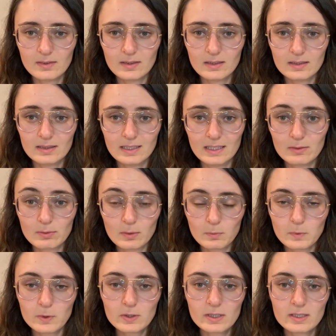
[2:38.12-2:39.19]

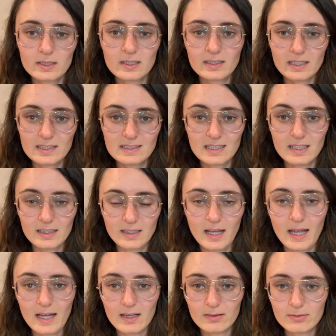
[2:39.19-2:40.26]
reward gets cut in
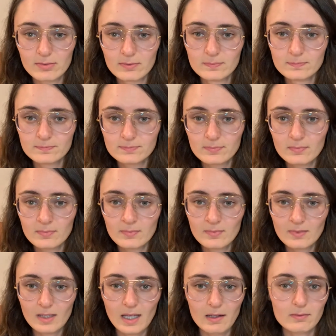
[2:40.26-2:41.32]
half
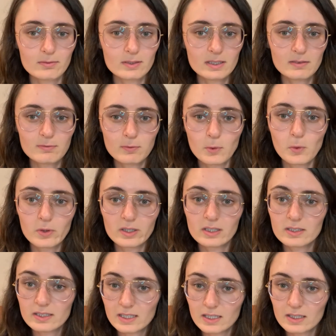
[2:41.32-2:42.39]
every 4
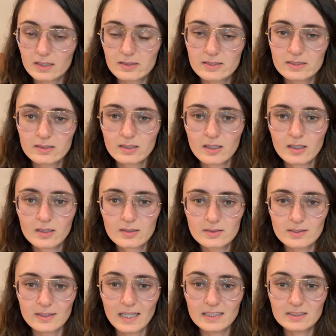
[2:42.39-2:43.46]
years. So
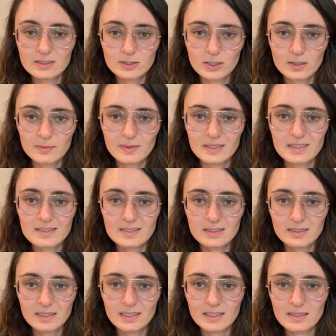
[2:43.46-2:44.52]
that determines
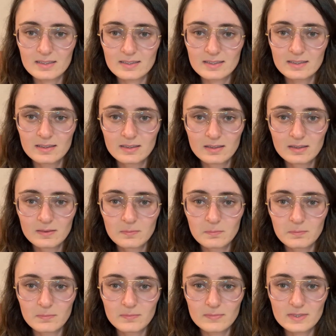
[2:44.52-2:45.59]
these
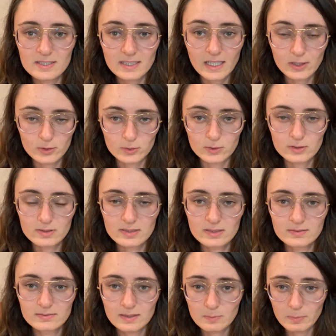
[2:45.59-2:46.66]
cycles,
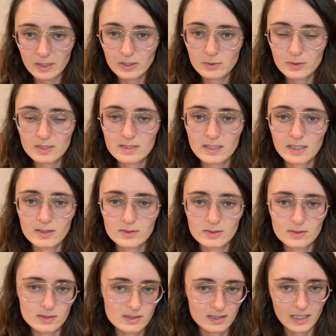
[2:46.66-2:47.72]
Bitcoin
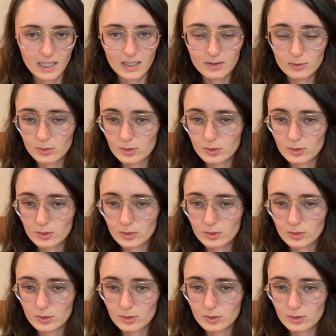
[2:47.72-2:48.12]
cycles and